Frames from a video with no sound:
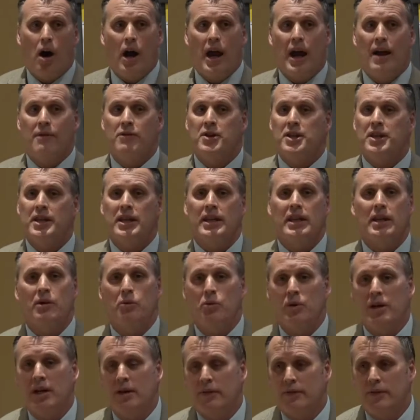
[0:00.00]
Everything that
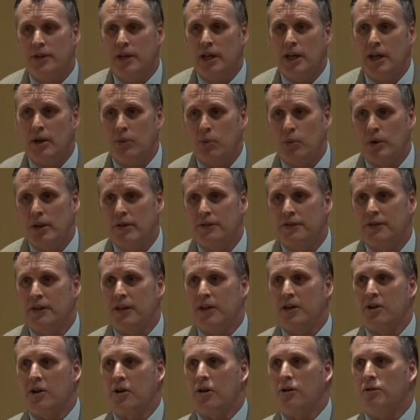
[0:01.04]
we have done, we have
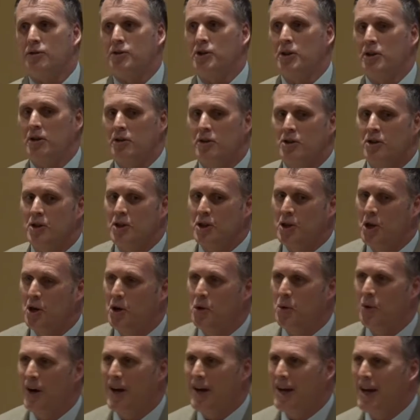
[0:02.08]
seen Carl Junction
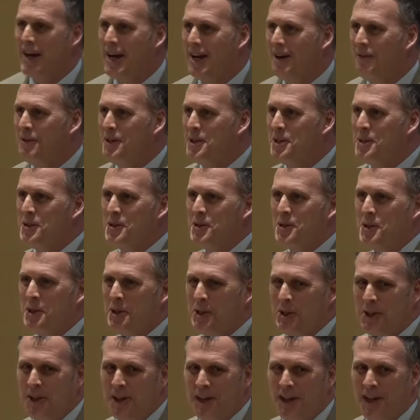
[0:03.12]
go ahead of us.
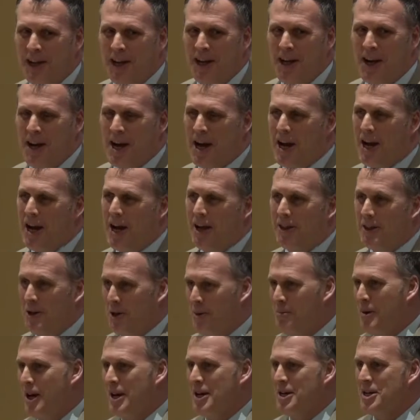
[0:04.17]
They're
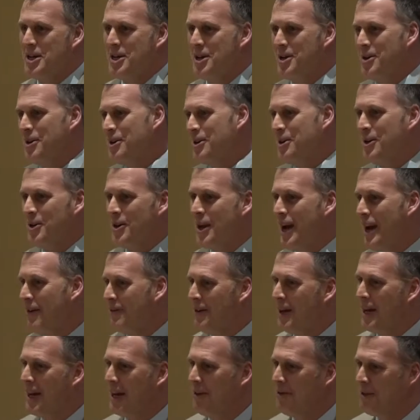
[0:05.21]
about a year and a half
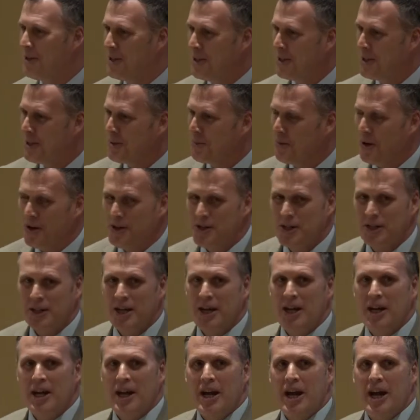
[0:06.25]
ahead of us in this project.
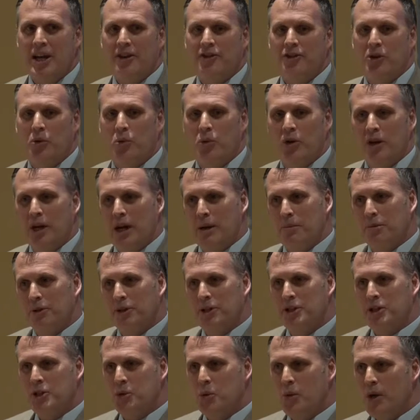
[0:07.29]
And so we're able
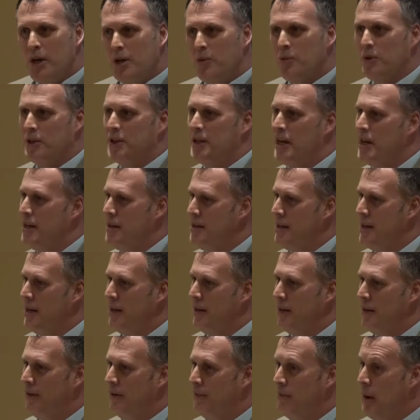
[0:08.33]
to tweak what they did.
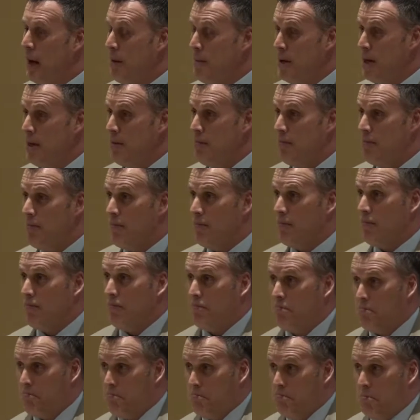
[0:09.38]
Maybe
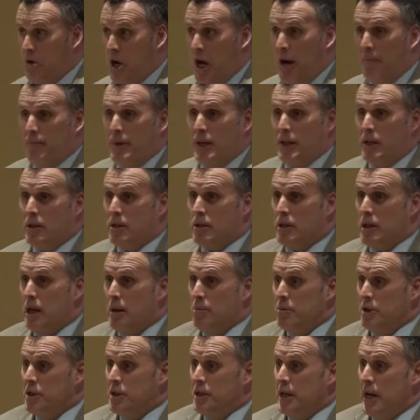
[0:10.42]
not make the
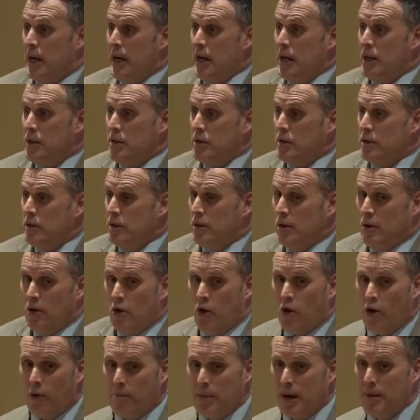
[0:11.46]
same mistakes,
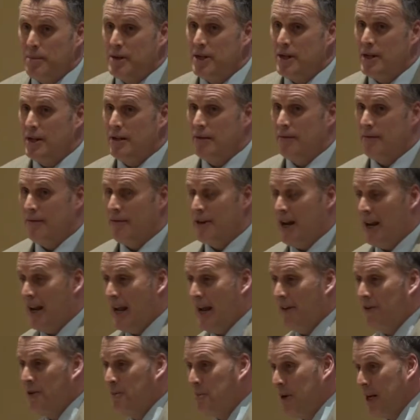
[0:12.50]
or maybe not
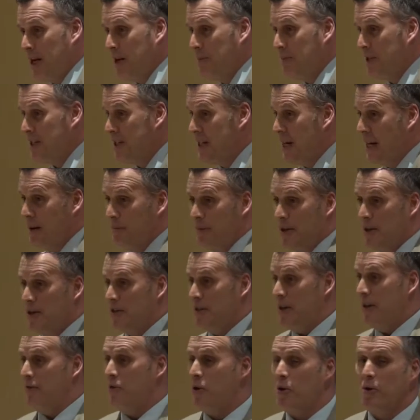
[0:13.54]
have to make a mistake because
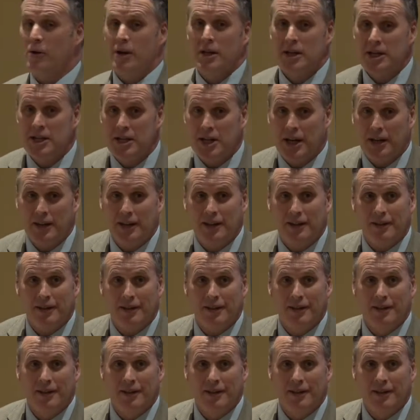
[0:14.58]
they've already done it.